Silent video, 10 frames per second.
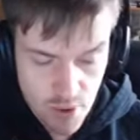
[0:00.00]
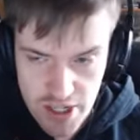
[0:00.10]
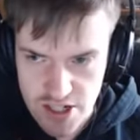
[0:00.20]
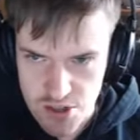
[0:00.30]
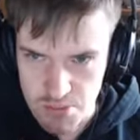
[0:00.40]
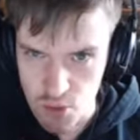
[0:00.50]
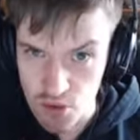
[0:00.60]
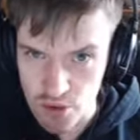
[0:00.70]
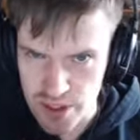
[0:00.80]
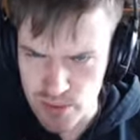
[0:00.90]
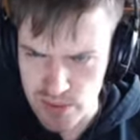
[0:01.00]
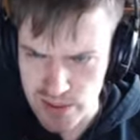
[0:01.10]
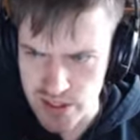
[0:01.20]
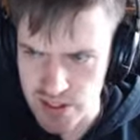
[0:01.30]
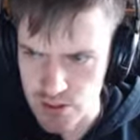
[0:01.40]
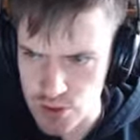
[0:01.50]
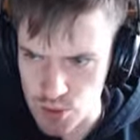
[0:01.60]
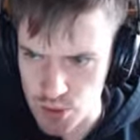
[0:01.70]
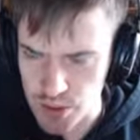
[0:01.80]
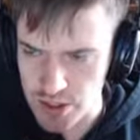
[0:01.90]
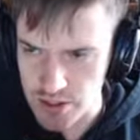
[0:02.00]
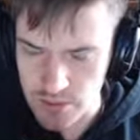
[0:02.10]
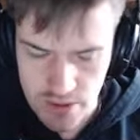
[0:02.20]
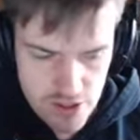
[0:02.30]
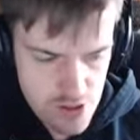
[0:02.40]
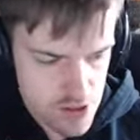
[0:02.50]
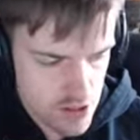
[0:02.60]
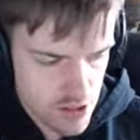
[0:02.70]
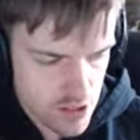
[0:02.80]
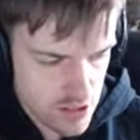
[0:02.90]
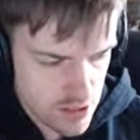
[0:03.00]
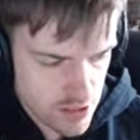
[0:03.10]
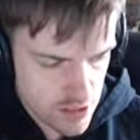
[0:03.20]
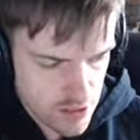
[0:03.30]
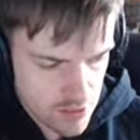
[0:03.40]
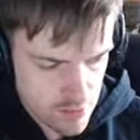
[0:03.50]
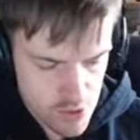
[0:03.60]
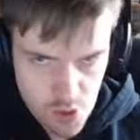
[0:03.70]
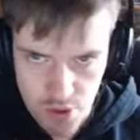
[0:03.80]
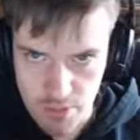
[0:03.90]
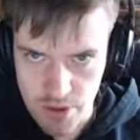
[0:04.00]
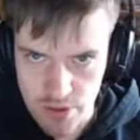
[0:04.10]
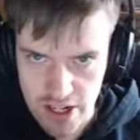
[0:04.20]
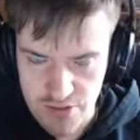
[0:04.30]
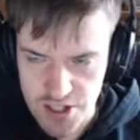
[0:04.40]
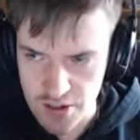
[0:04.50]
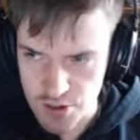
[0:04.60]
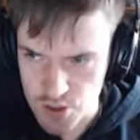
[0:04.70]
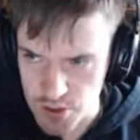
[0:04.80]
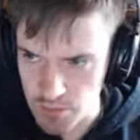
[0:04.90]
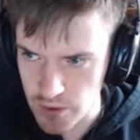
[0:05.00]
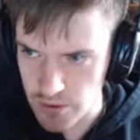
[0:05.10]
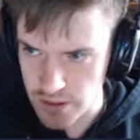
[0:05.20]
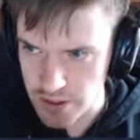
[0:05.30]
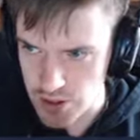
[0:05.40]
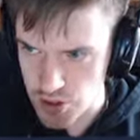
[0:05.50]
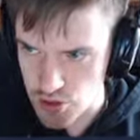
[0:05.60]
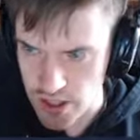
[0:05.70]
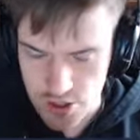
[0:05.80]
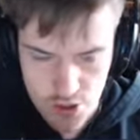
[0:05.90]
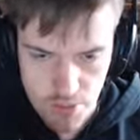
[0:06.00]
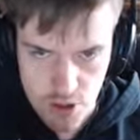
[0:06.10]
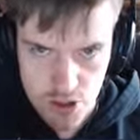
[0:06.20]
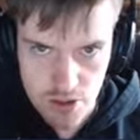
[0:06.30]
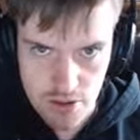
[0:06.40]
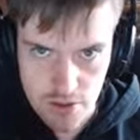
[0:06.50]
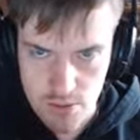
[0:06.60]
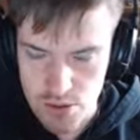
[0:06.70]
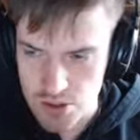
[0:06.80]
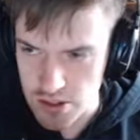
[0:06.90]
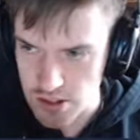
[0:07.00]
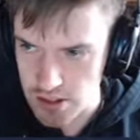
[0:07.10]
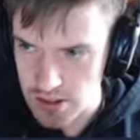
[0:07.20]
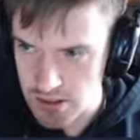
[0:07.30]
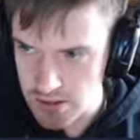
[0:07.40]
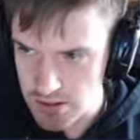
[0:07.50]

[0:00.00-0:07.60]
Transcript: breaks more frequently than usual, you know, unless we're talking about the FTL stream where I just drank so much that I was uh,